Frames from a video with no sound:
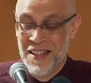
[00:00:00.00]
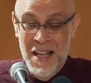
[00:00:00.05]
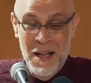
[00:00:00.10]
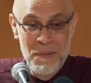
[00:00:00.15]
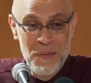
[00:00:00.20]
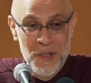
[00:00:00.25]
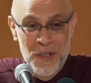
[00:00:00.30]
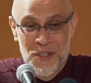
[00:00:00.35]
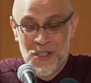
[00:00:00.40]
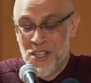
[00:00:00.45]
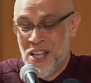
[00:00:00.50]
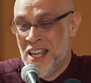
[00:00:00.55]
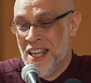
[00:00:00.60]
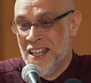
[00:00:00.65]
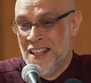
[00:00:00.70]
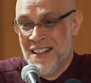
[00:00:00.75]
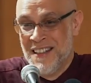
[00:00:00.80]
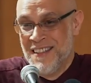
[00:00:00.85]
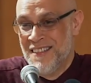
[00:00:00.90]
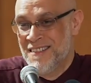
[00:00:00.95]
Now, I'm not
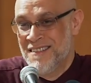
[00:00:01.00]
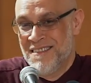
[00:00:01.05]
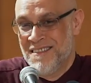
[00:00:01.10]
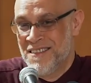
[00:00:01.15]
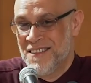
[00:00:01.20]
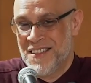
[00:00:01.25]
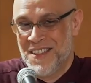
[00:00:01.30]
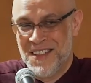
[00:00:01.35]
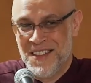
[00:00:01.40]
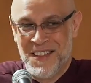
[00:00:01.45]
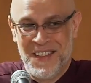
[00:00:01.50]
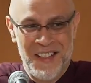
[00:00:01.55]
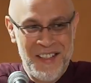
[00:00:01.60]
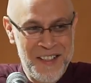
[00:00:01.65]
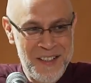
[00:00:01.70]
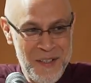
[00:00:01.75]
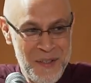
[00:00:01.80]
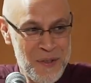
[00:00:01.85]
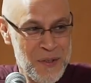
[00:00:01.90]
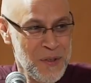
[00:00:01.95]
saying
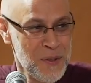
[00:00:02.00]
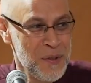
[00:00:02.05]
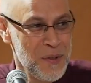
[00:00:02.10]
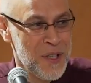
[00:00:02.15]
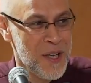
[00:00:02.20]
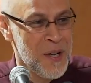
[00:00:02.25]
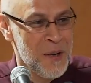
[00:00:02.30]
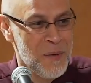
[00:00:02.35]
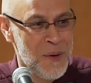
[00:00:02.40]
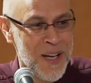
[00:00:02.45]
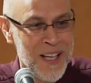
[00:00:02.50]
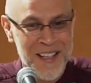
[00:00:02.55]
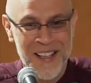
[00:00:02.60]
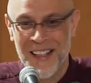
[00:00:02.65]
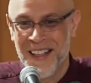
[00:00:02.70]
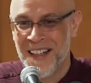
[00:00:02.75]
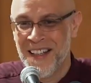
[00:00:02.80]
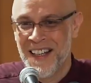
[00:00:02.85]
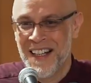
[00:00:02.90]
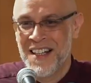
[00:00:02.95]
that you should all go away
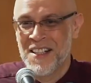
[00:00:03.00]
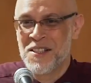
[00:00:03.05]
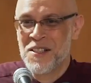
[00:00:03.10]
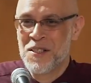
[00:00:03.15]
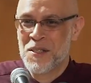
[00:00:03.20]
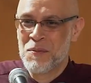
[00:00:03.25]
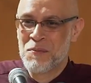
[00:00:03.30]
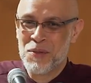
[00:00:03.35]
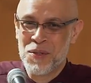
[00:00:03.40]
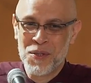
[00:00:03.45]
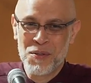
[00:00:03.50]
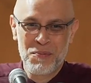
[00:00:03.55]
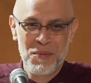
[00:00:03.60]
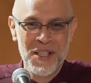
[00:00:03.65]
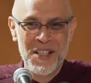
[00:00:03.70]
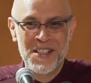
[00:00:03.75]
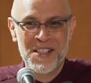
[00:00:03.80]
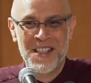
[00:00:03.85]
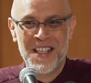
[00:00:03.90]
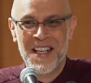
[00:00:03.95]
and listen to Bruce
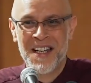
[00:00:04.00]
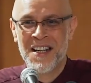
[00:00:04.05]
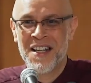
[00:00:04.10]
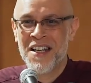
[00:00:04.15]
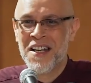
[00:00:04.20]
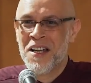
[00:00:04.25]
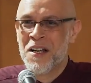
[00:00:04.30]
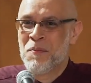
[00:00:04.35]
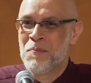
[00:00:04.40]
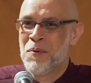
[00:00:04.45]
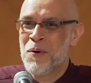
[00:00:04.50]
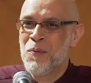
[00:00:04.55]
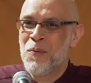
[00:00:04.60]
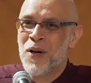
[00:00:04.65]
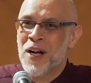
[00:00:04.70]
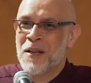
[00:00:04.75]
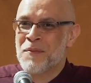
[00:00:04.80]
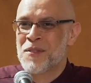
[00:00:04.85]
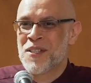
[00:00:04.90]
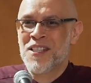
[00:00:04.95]
Springsteen, but
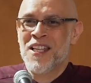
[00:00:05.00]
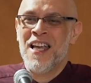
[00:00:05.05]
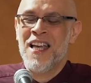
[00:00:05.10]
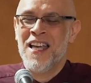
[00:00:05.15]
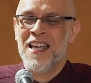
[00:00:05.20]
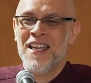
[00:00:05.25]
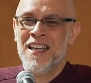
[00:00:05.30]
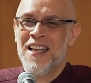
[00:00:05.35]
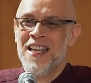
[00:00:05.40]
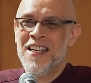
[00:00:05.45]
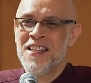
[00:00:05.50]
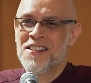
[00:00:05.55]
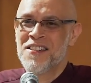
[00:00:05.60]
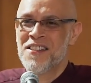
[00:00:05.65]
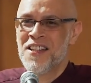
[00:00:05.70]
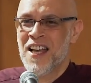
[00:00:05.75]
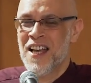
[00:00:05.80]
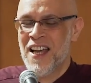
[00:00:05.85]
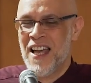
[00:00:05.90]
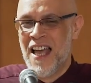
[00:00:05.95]
what I'm saying is
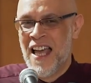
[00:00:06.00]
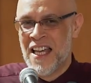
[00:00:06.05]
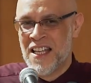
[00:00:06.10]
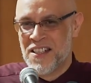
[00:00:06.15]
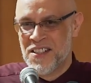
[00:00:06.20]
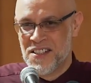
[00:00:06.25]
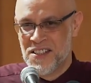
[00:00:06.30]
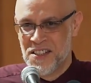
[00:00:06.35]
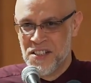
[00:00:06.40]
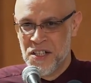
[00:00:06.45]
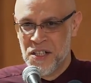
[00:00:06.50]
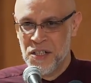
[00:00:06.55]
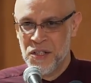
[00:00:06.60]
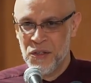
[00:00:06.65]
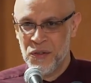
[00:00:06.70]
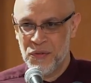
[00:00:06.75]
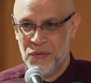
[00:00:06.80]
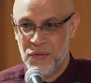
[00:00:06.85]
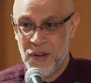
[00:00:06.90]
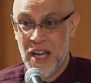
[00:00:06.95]
that
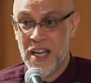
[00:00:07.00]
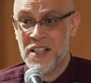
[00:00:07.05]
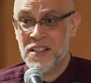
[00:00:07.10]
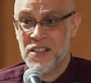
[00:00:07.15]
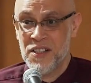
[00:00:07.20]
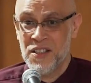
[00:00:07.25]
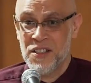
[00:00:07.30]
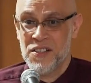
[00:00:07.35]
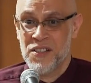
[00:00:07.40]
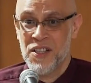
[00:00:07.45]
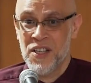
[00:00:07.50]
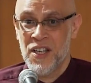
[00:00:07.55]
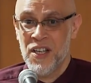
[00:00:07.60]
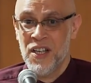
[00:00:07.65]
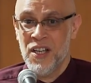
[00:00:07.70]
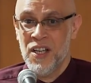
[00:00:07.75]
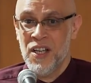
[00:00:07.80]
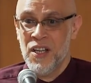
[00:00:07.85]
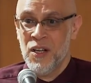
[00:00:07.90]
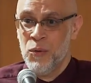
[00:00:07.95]
external factors
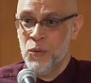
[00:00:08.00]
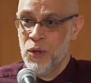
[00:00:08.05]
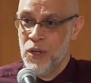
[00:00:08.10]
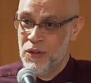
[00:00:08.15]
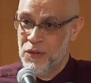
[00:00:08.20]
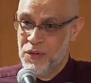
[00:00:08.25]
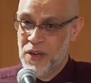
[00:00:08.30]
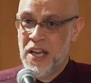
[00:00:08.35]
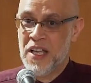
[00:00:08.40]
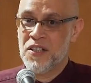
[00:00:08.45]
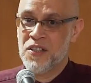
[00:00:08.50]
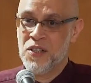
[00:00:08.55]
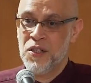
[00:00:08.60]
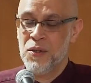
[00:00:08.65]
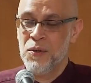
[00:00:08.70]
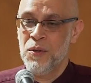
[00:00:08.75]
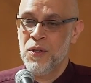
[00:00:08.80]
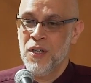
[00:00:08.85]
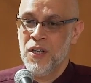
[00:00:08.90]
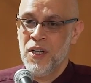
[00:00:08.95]
will affect
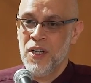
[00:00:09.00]
you,